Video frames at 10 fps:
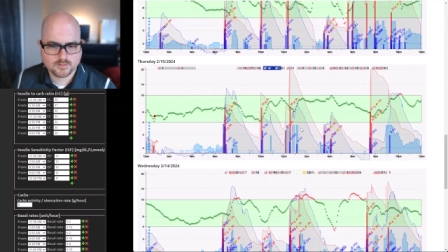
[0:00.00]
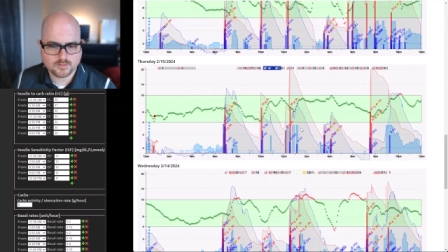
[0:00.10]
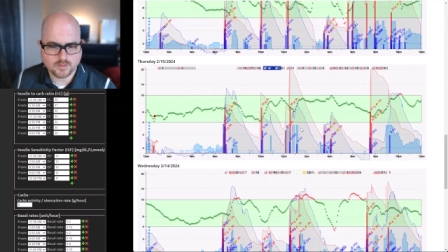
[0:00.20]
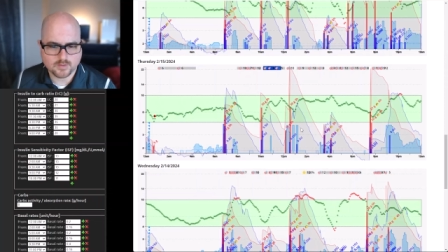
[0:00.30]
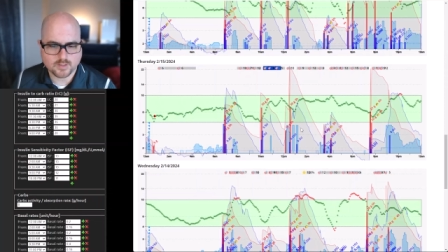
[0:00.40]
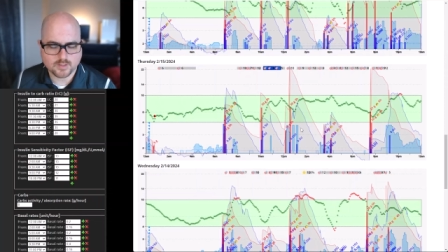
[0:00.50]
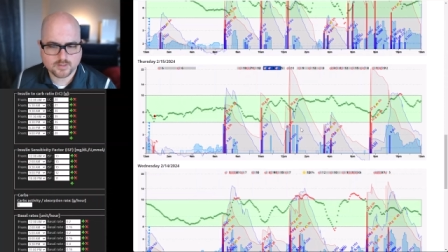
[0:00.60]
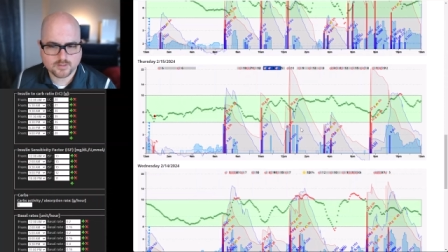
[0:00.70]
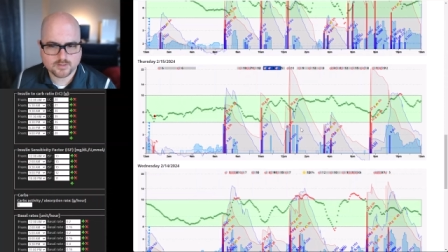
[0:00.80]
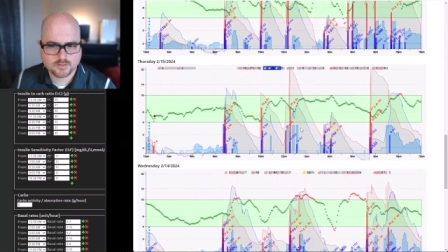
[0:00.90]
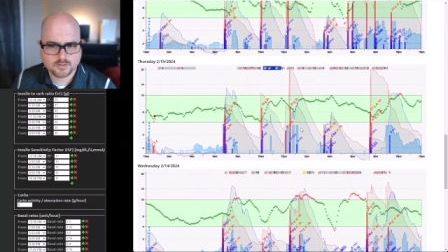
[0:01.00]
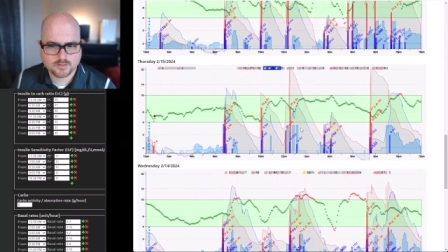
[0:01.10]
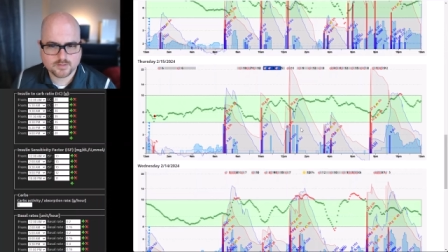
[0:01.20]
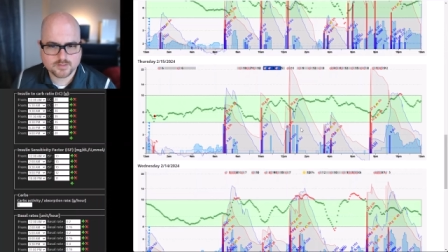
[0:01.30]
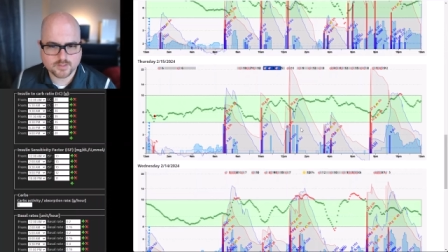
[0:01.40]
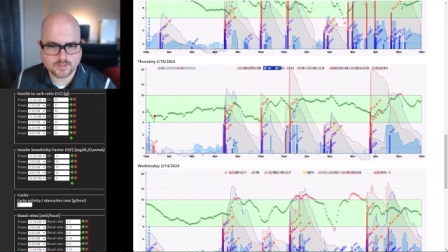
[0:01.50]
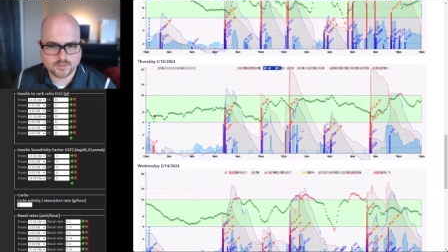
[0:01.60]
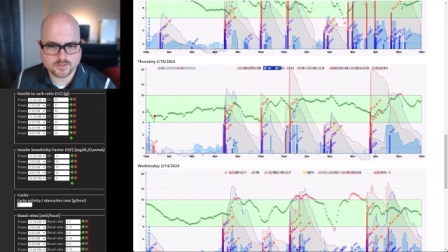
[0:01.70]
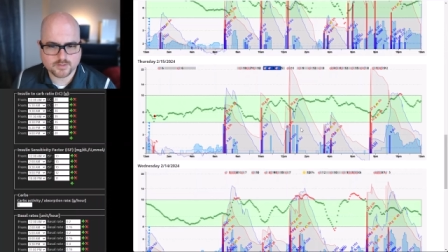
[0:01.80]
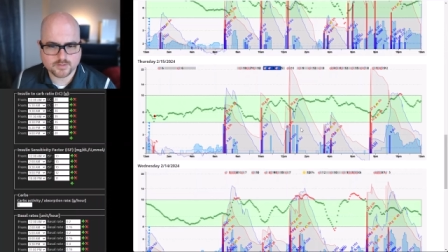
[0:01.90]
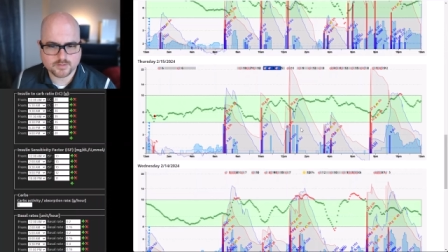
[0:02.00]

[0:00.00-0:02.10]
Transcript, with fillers: okay so you're so usually